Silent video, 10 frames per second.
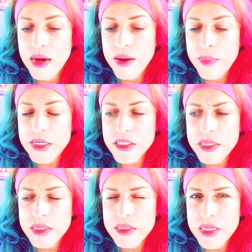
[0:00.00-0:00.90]
I just
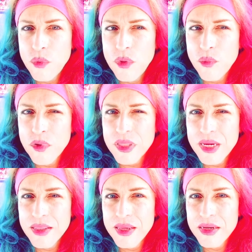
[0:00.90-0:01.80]
need to say one more
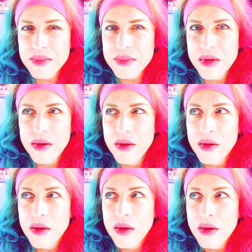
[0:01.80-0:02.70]
thing, and that is,
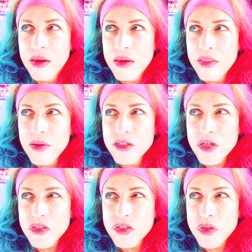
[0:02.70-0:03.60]
there are
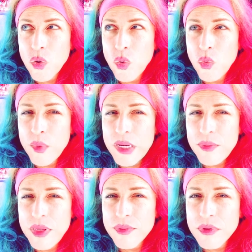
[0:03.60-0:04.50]
just so many
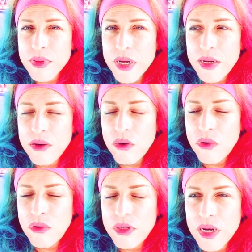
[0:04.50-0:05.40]
people that I
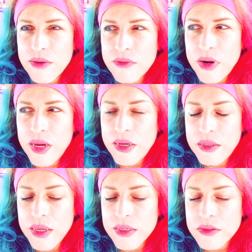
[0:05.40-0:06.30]
know and that I've read,
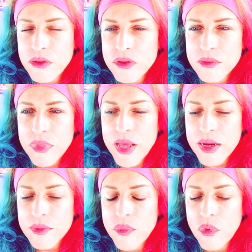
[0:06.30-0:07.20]
like Susan
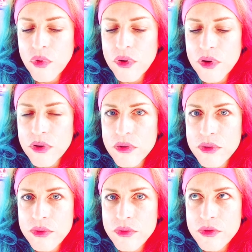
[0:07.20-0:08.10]
Blackmore,
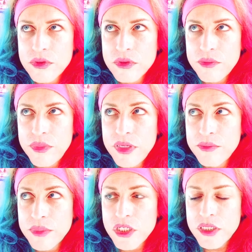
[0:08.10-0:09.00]
whose
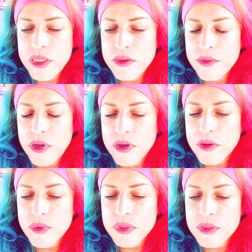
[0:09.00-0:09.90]
Meme Machine book
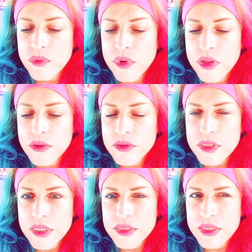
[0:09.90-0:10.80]
was one of those
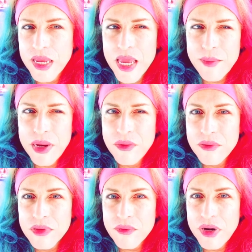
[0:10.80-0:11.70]
things that came out
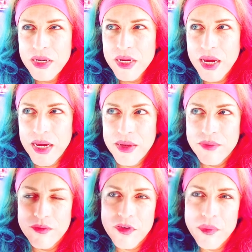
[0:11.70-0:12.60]
at the right time
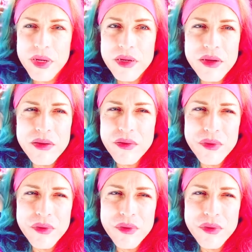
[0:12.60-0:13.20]
for me too.